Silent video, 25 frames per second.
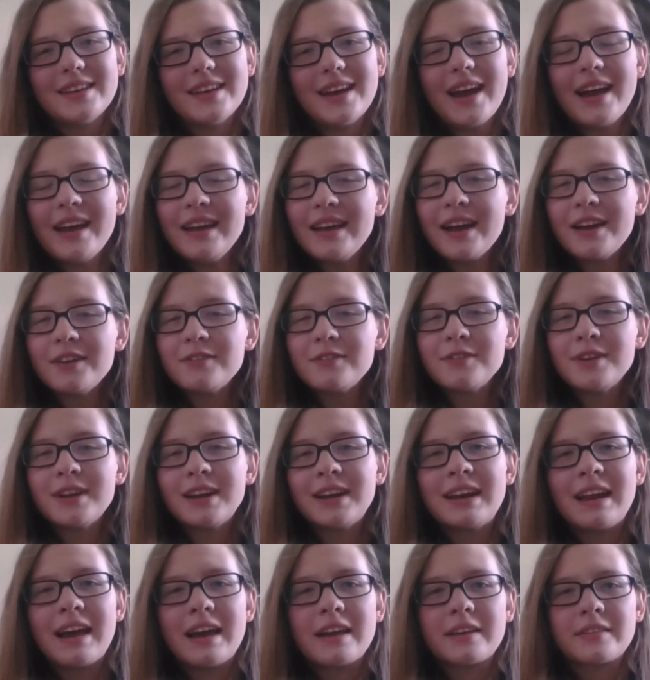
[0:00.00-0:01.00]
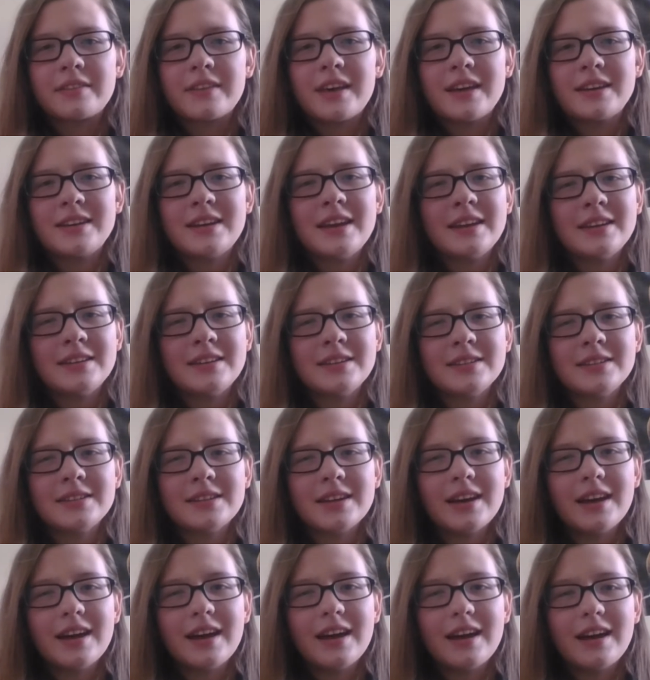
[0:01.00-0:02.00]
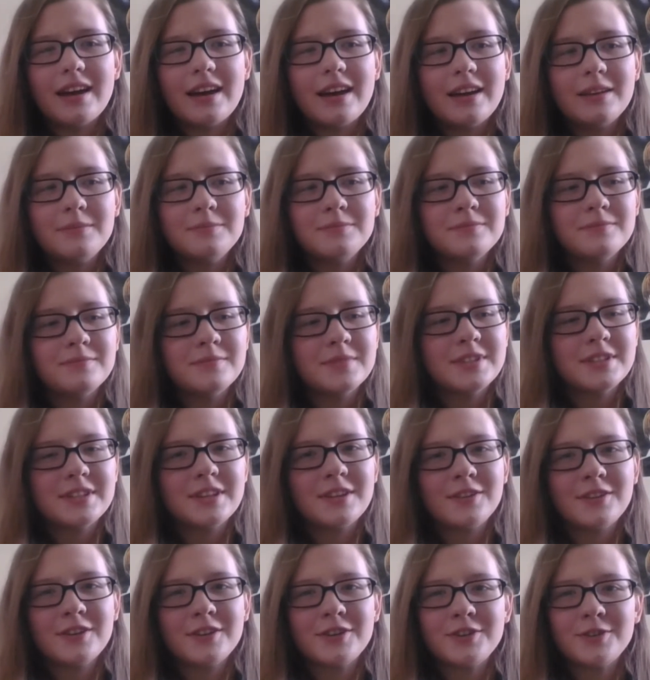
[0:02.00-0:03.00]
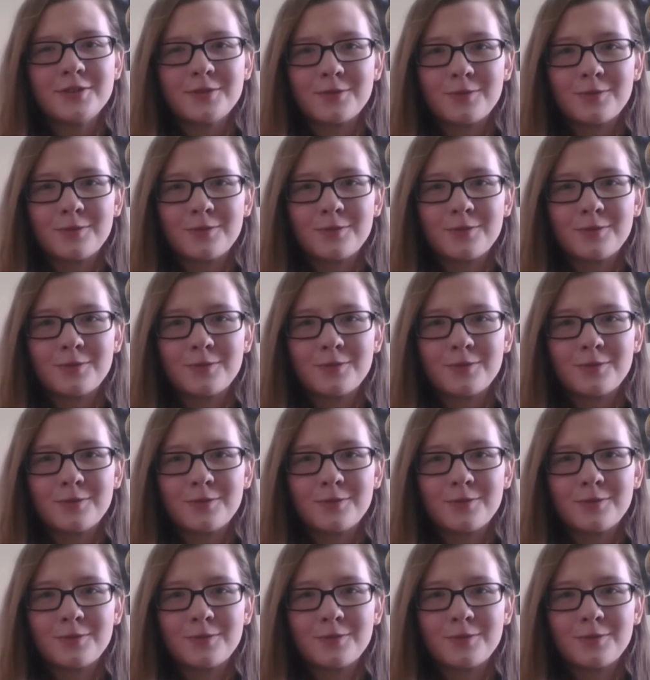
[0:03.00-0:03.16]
I really like that, and I'm still not sure,